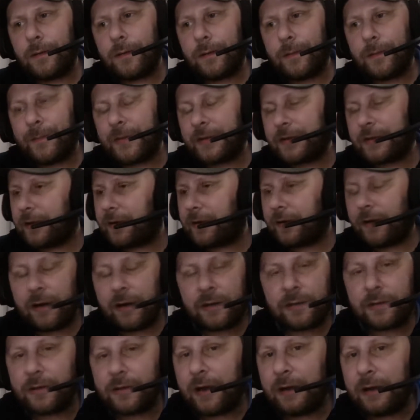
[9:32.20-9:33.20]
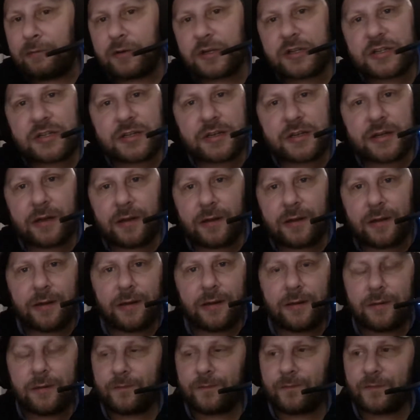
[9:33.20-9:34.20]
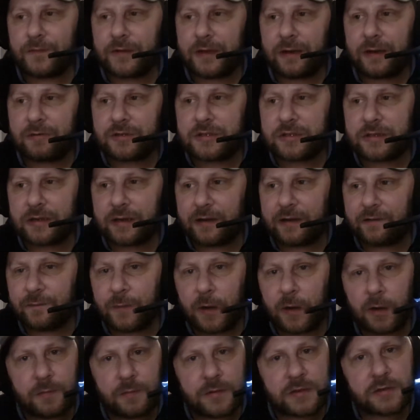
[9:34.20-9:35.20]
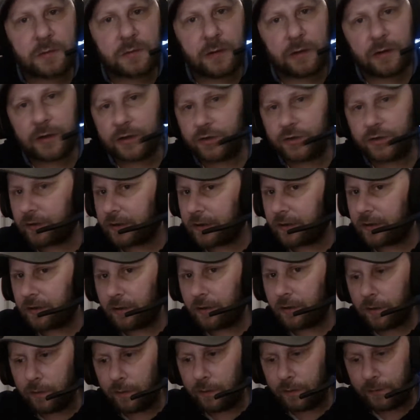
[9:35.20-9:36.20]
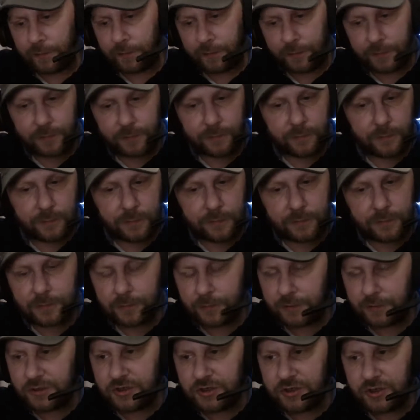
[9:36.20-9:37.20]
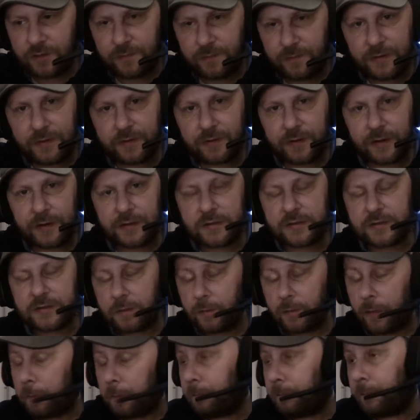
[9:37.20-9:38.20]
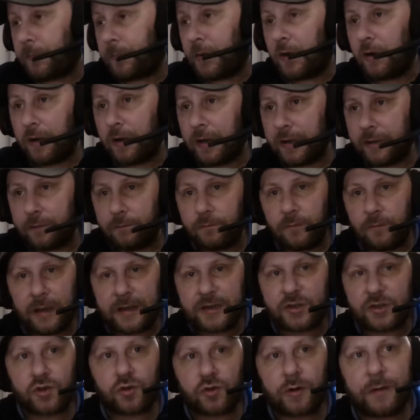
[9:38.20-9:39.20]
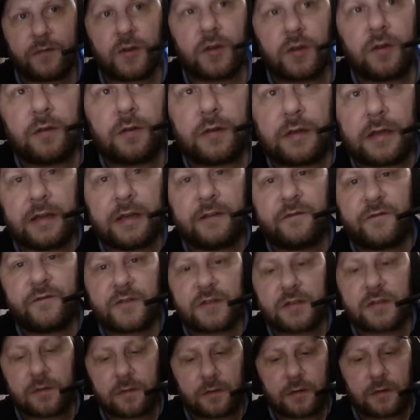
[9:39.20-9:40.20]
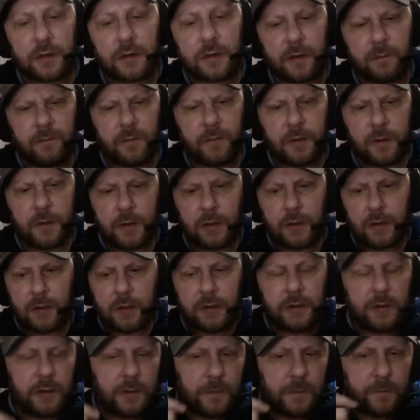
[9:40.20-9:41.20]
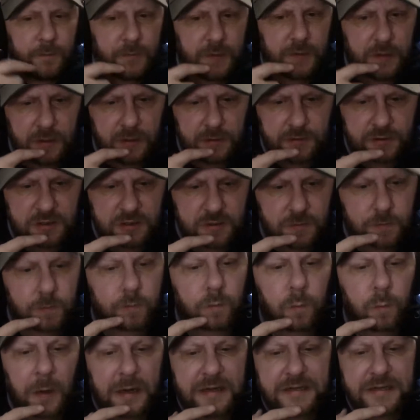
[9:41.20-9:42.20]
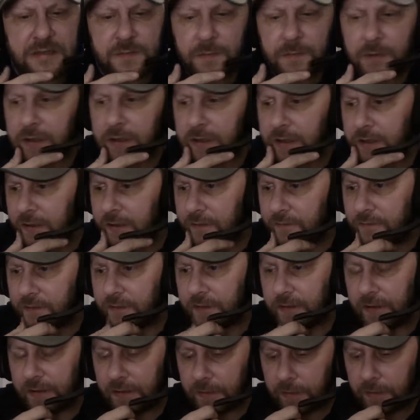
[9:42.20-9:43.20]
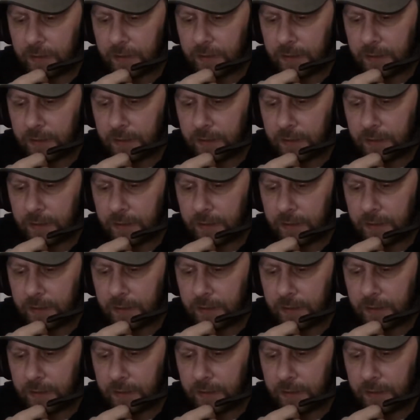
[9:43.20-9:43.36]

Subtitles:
then I would still have moments where I drink a lot and do stupid things and like, buy extravagant gifts and just waste money and everything.